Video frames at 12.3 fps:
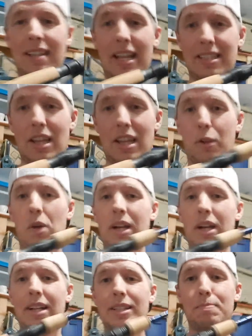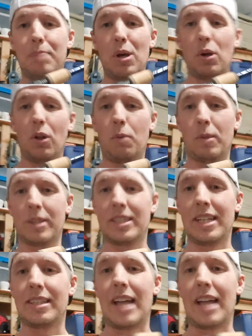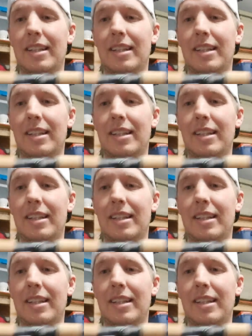as the other one, and it's built almost the exact